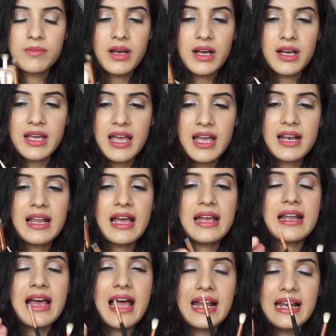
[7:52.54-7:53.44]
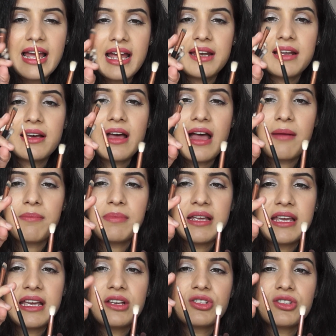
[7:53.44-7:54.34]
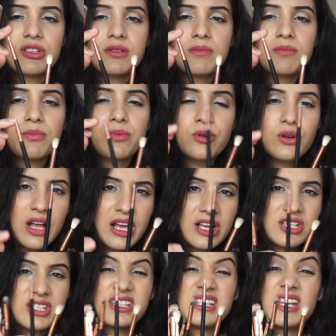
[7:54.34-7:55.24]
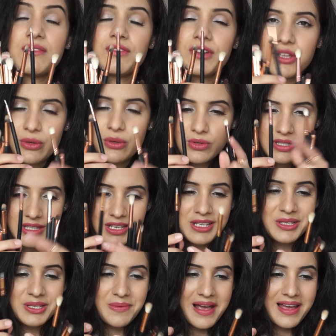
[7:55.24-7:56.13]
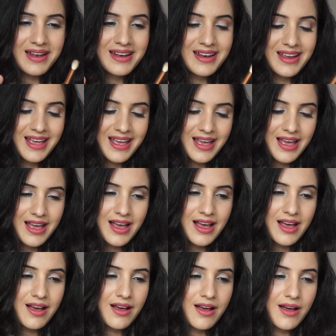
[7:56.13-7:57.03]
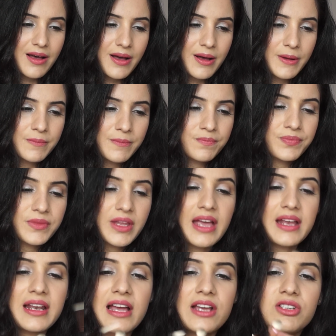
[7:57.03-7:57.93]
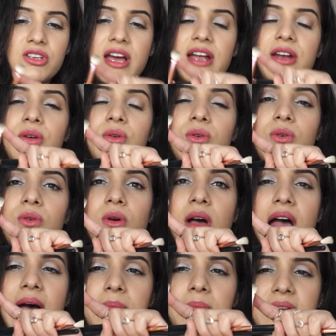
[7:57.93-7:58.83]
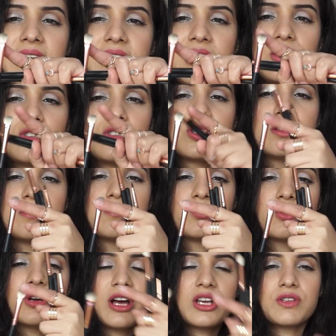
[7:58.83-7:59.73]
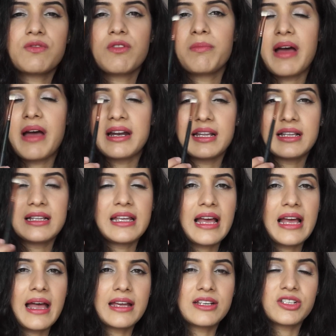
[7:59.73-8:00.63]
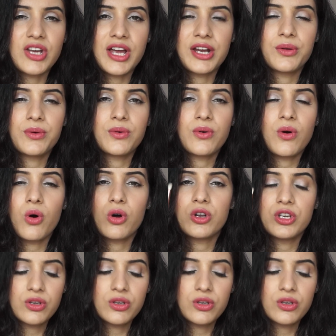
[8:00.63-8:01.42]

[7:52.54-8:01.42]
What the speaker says: Again, an eyeliner application brush. Never used this one. An eyeshadow application brush for patting the eyeshadow on